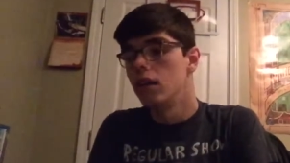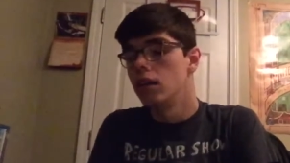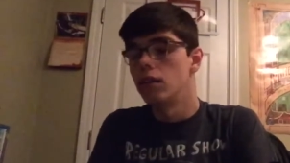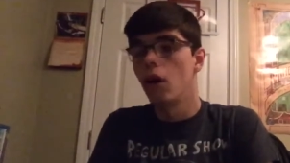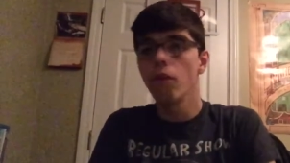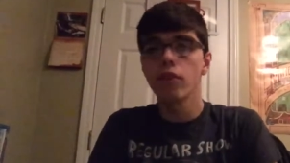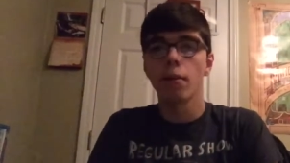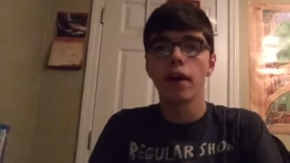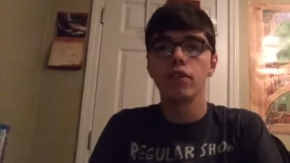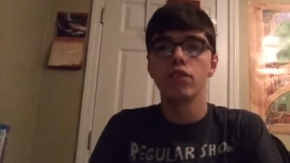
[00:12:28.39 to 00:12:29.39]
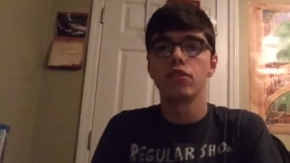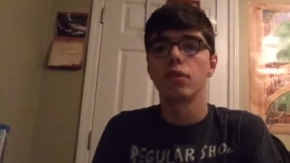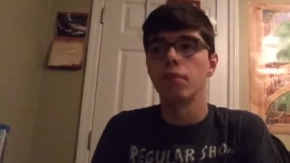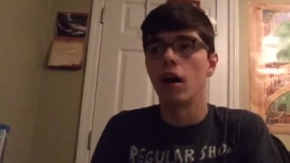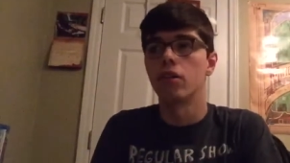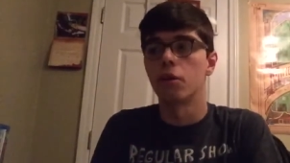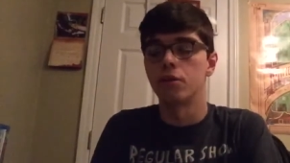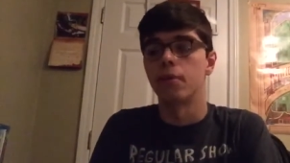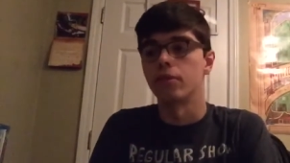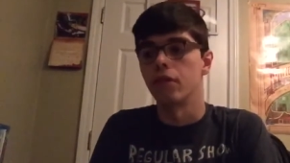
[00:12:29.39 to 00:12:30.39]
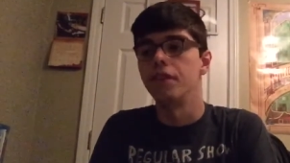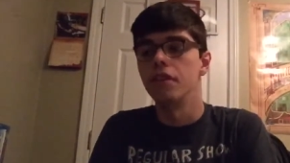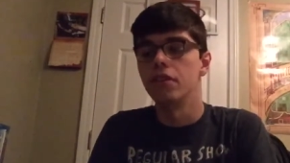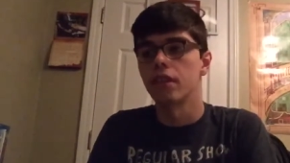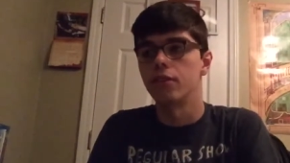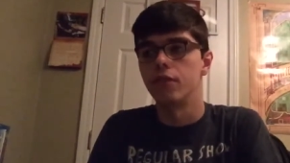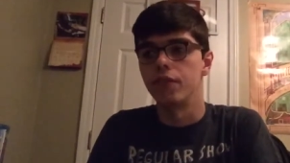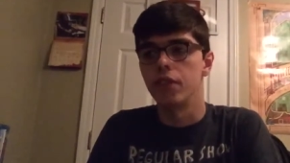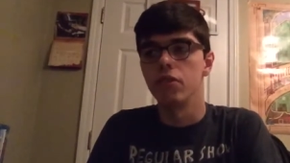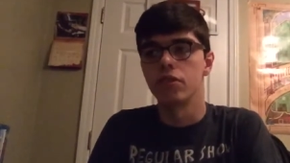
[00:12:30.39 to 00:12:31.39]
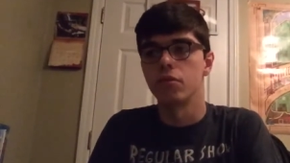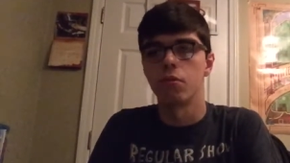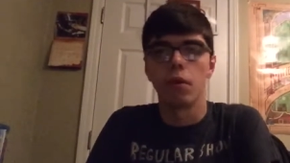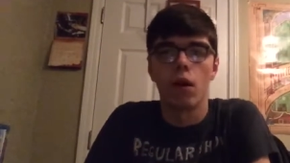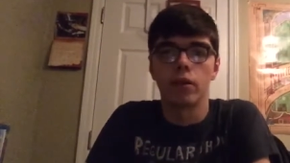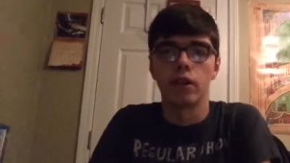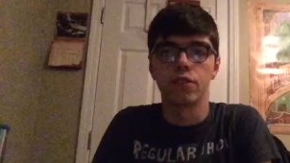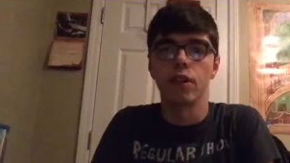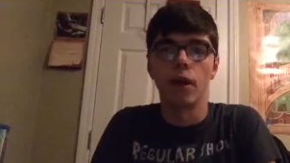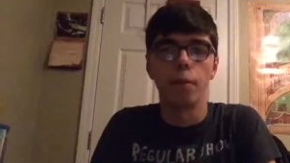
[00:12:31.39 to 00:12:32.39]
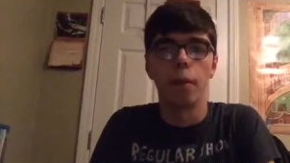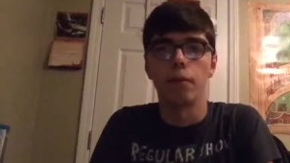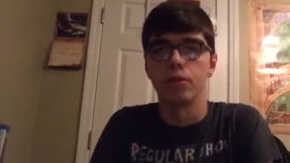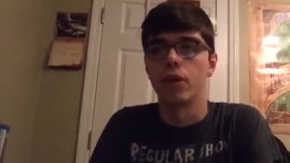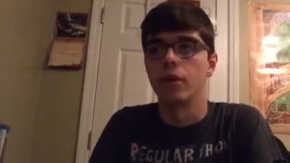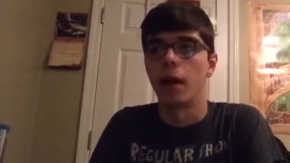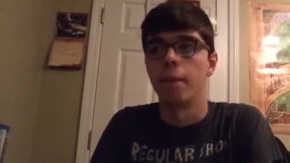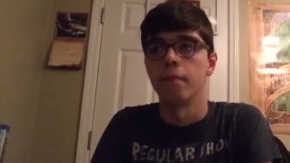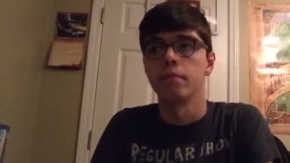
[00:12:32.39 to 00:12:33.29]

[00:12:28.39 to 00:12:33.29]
And hopefully I might do some other special videos like reviews and all that stuff. So yeah.